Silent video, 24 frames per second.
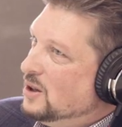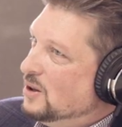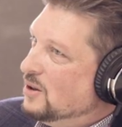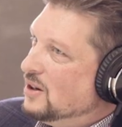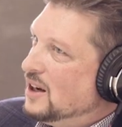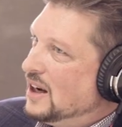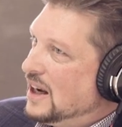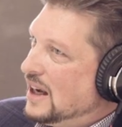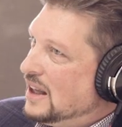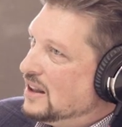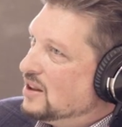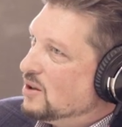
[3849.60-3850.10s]
you
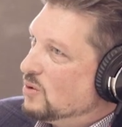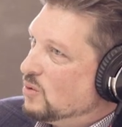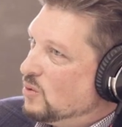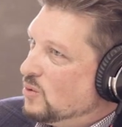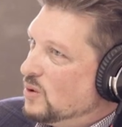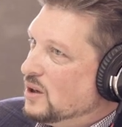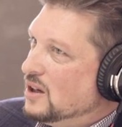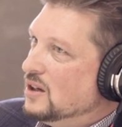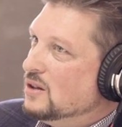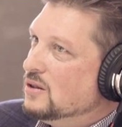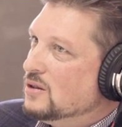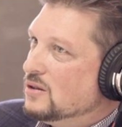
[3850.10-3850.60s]
can get the
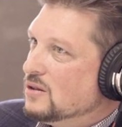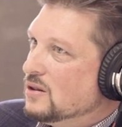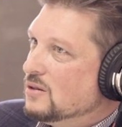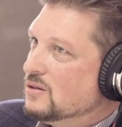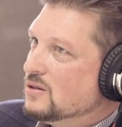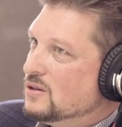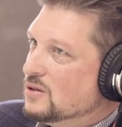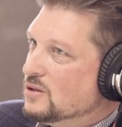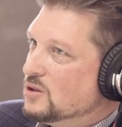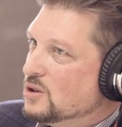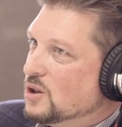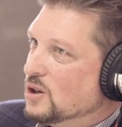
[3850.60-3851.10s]
real
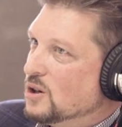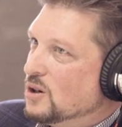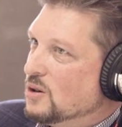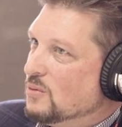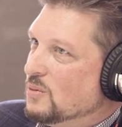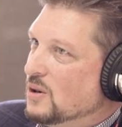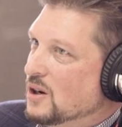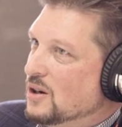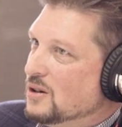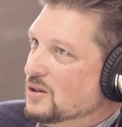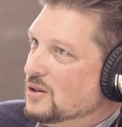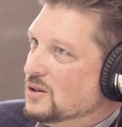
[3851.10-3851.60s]
sugar
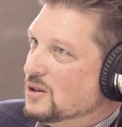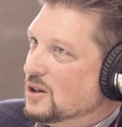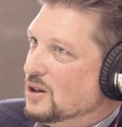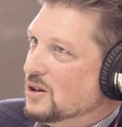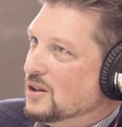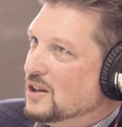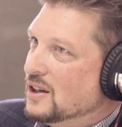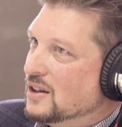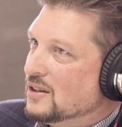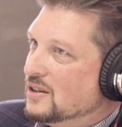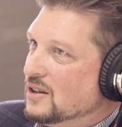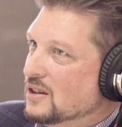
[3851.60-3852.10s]
bottle. You
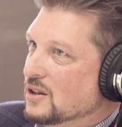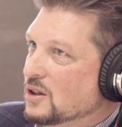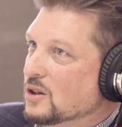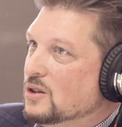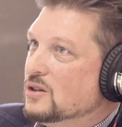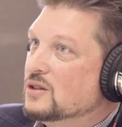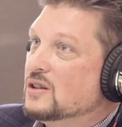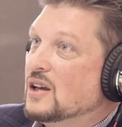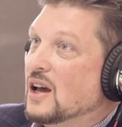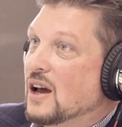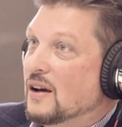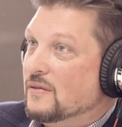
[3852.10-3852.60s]
know, like you
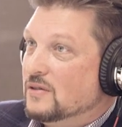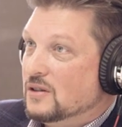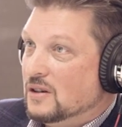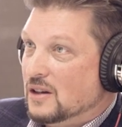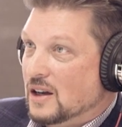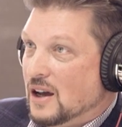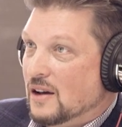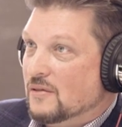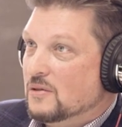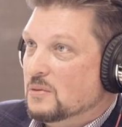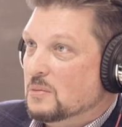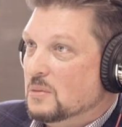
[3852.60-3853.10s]
used to have to
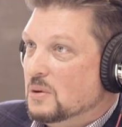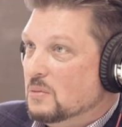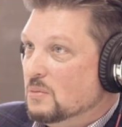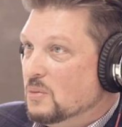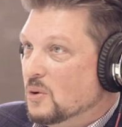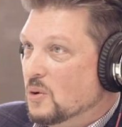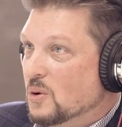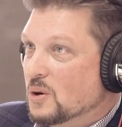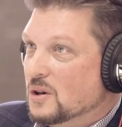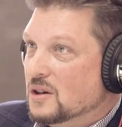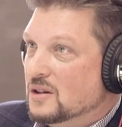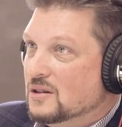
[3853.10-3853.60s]
have them
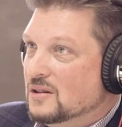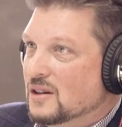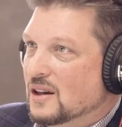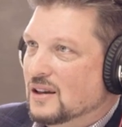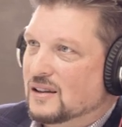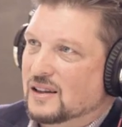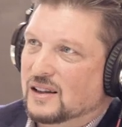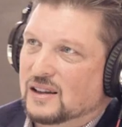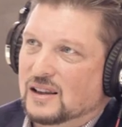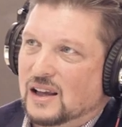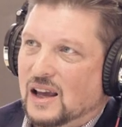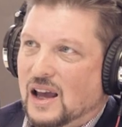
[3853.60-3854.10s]
imported. I
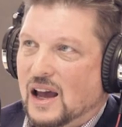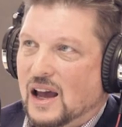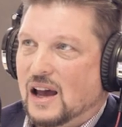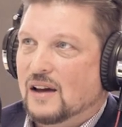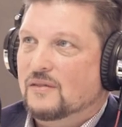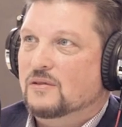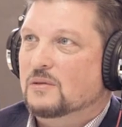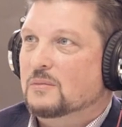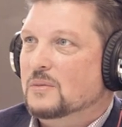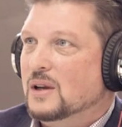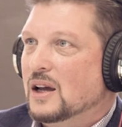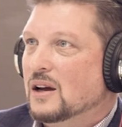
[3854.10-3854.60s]
think they
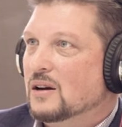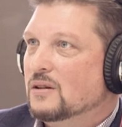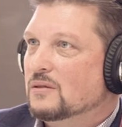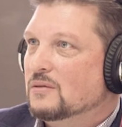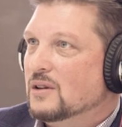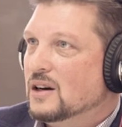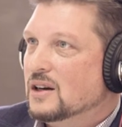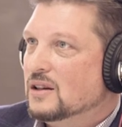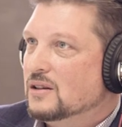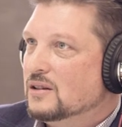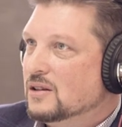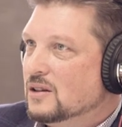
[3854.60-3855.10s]
have them now,
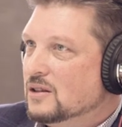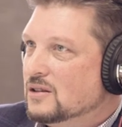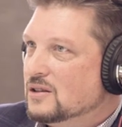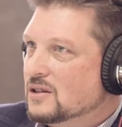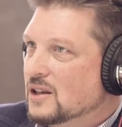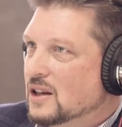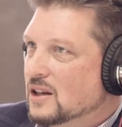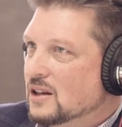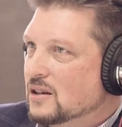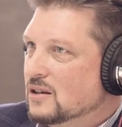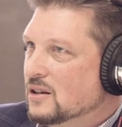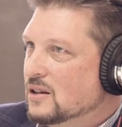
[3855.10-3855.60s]
right? It's
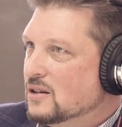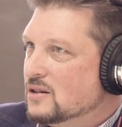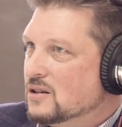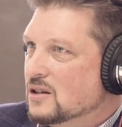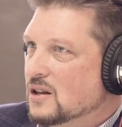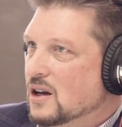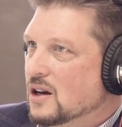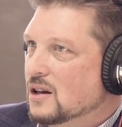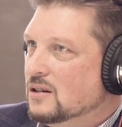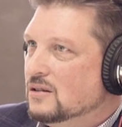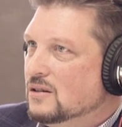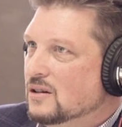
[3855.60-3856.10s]
like it's
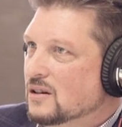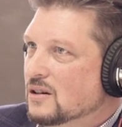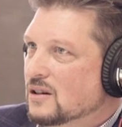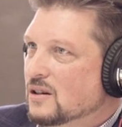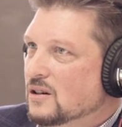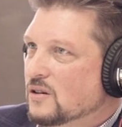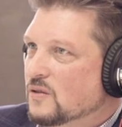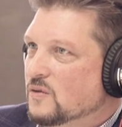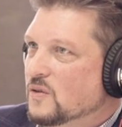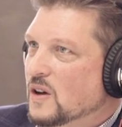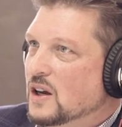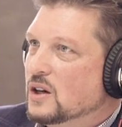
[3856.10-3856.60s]
not
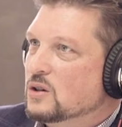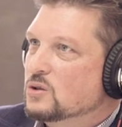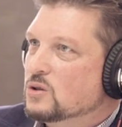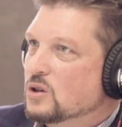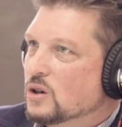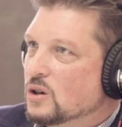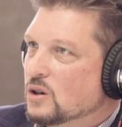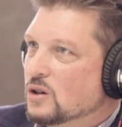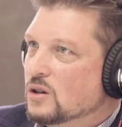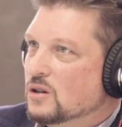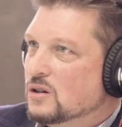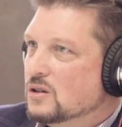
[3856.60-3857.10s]
fake
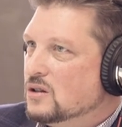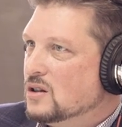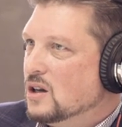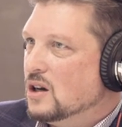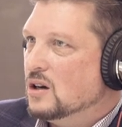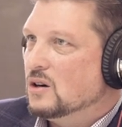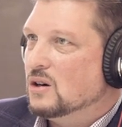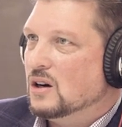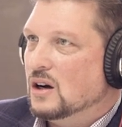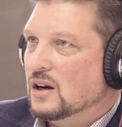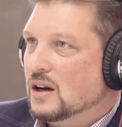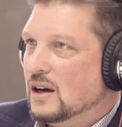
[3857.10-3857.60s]
sugar. It's
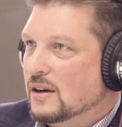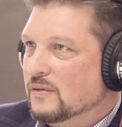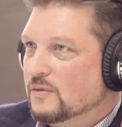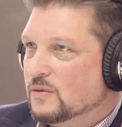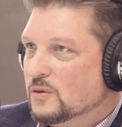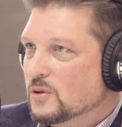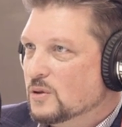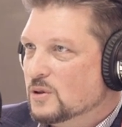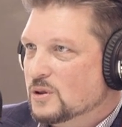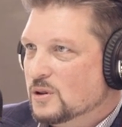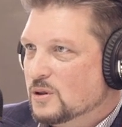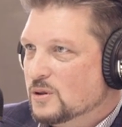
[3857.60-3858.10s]
not high
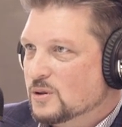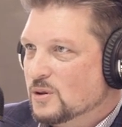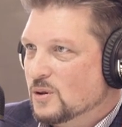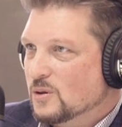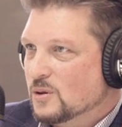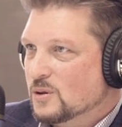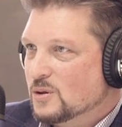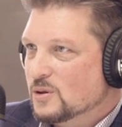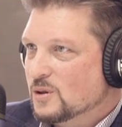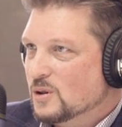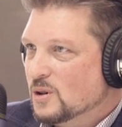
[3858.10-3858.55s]
fructose corn